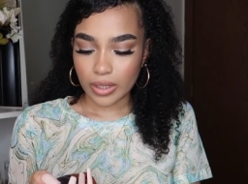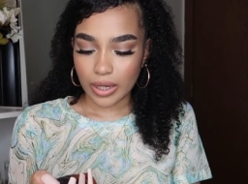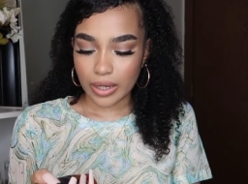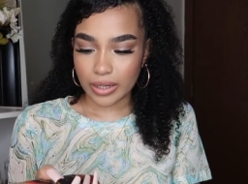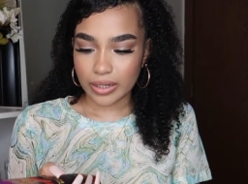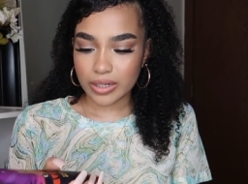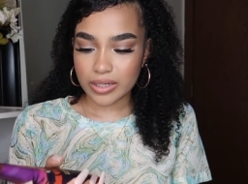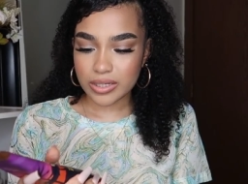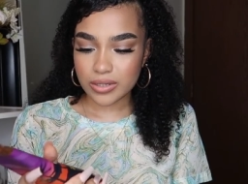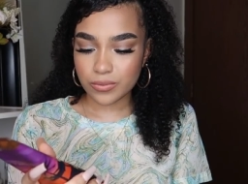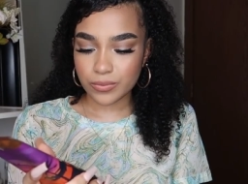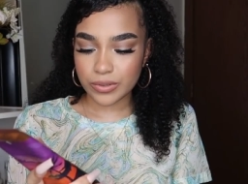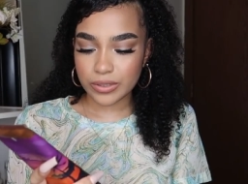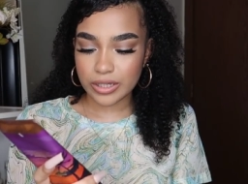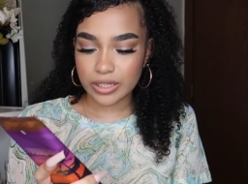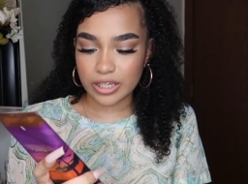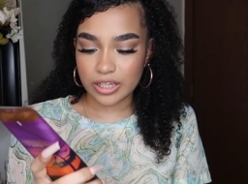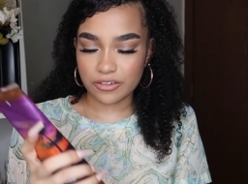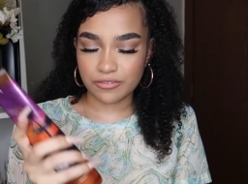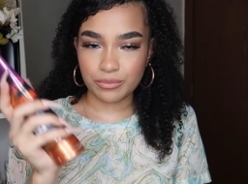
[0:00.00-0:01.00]
It doesn't
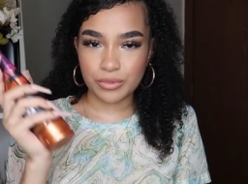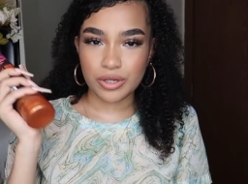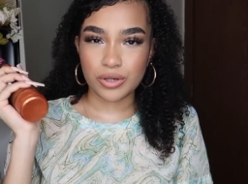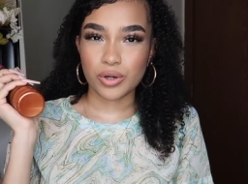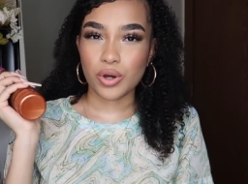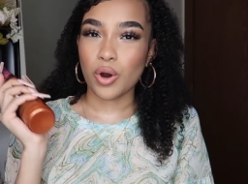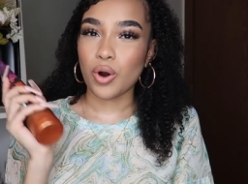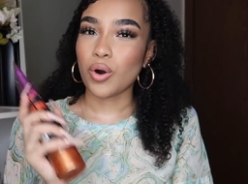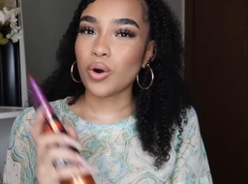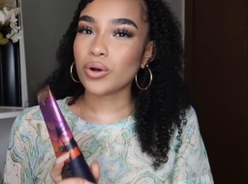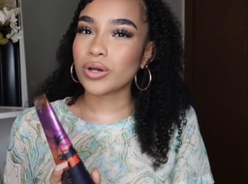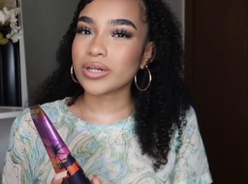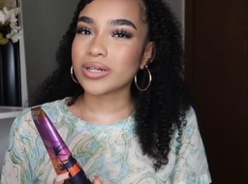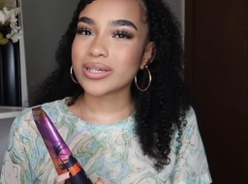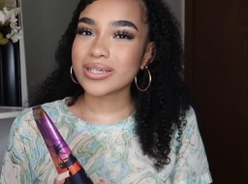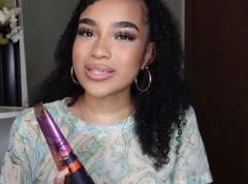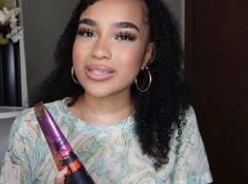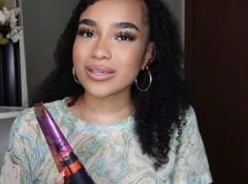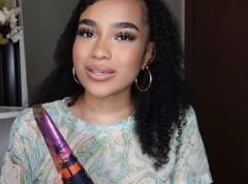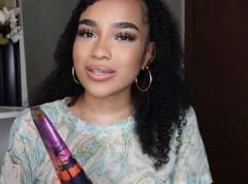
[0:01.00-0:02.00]
really give me a
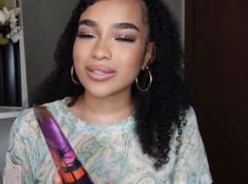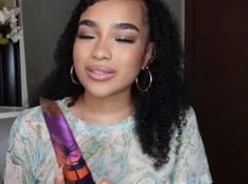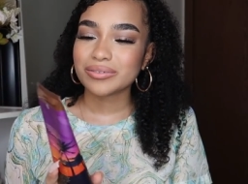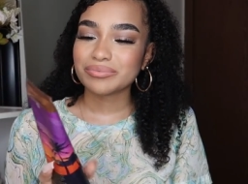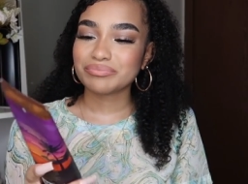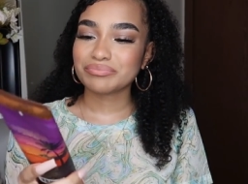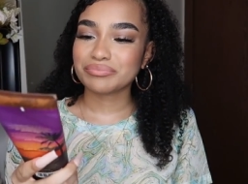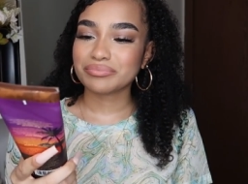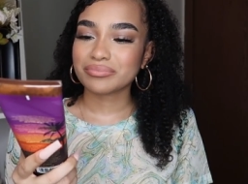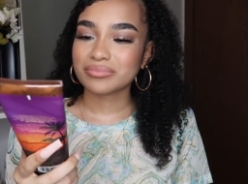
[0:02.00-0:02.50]
coconut scent.